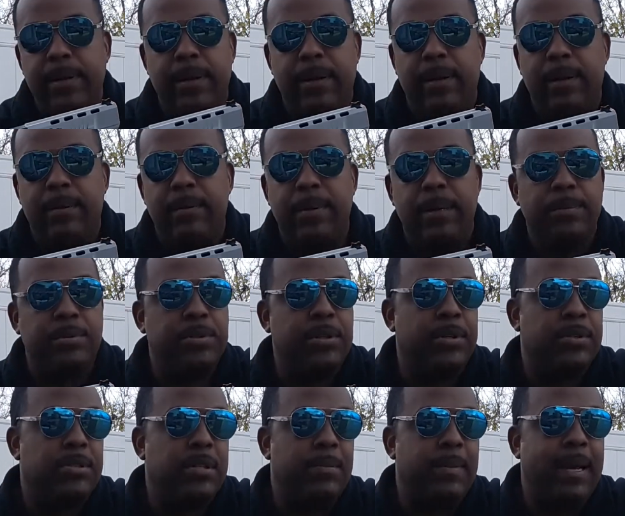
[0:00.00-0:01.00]
I'm
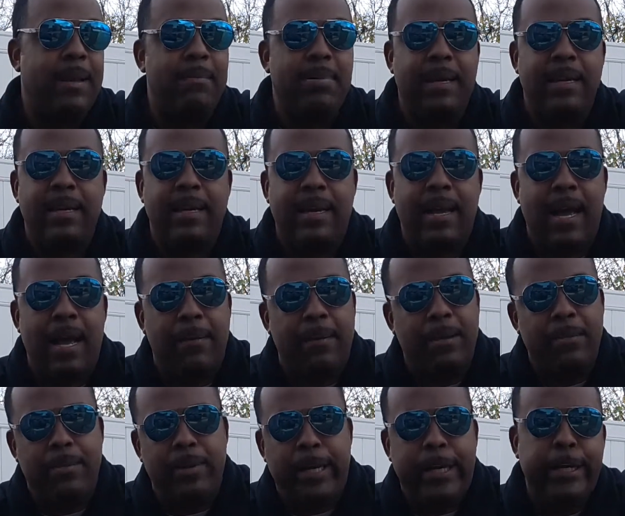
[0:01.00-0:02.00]
sure somebody be in the
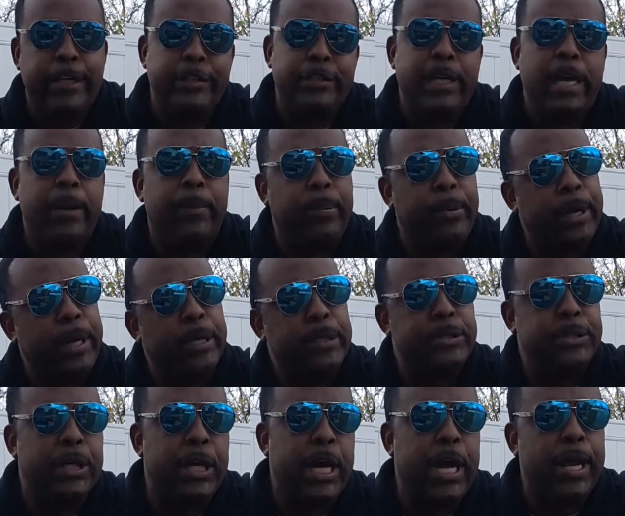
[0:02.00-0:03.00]
comment, be like, it's not
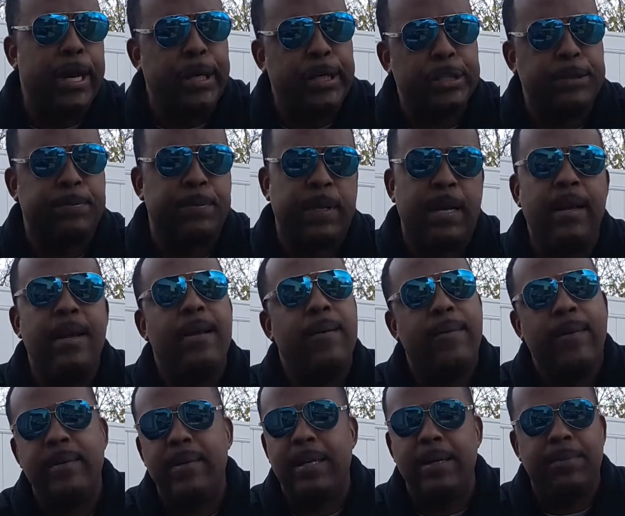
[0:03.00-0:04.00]
pronounced Canik.
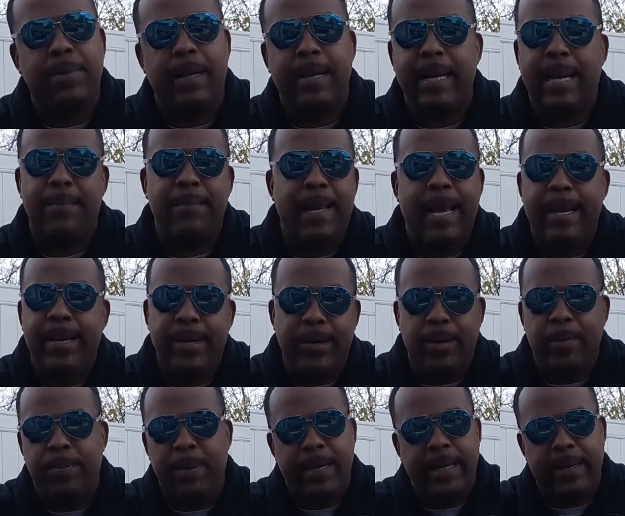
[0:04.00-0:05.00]
Well, look, buddy, I'm not
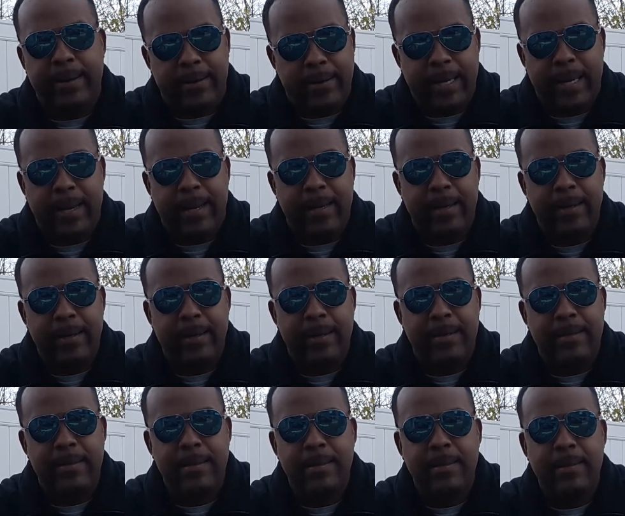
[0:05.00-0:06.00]
European, okay?
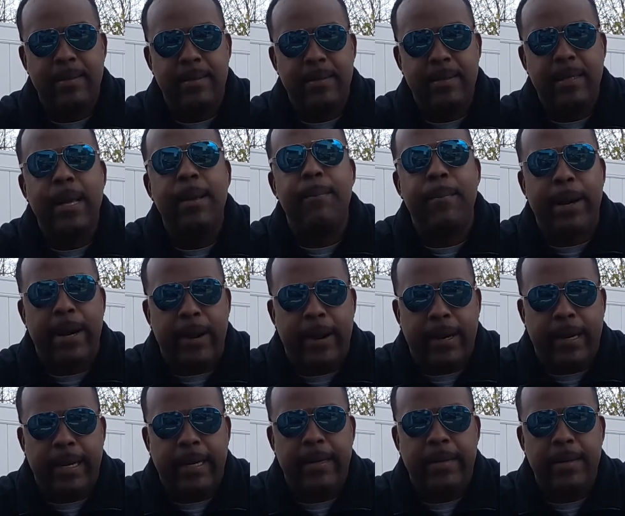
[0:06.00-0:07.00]

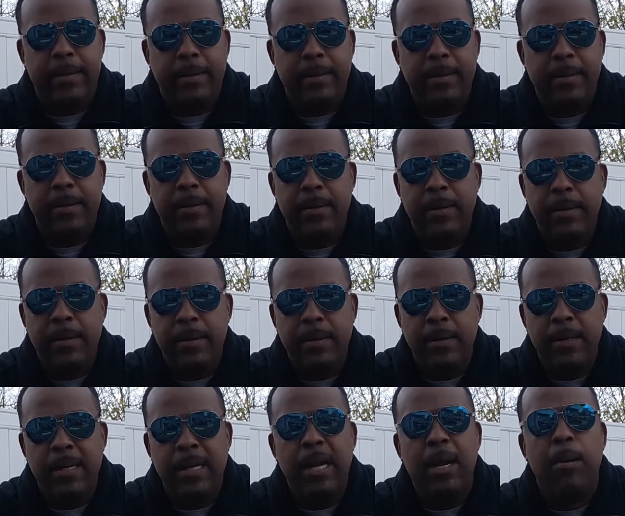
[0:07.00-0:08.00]
American.
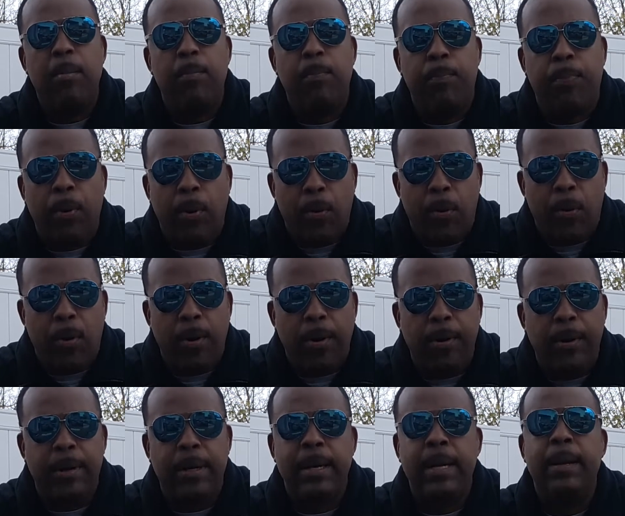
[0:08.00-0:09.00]

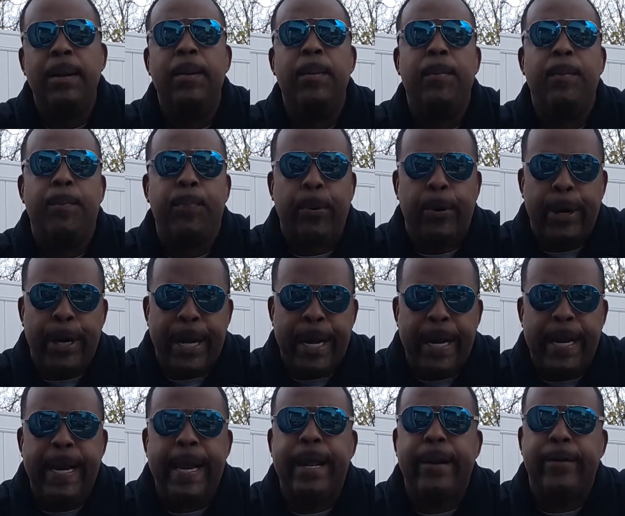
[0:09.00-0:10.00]
Born,
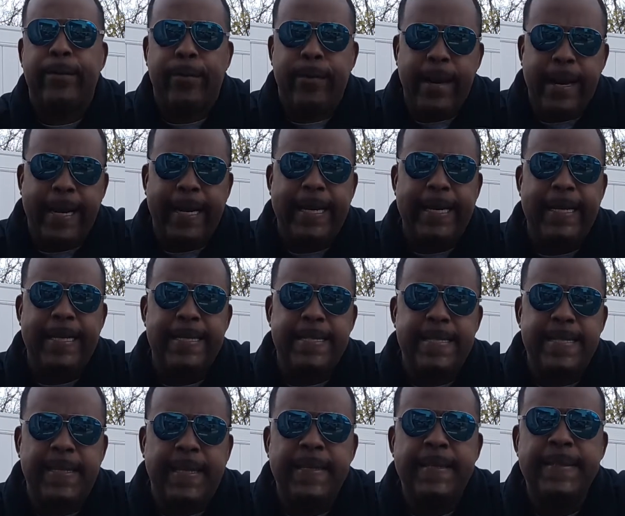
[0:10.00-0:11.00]
bred, and
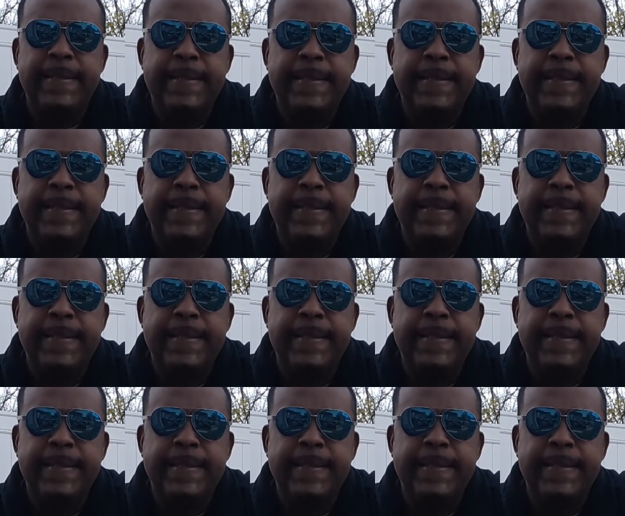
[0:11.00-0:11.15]
raised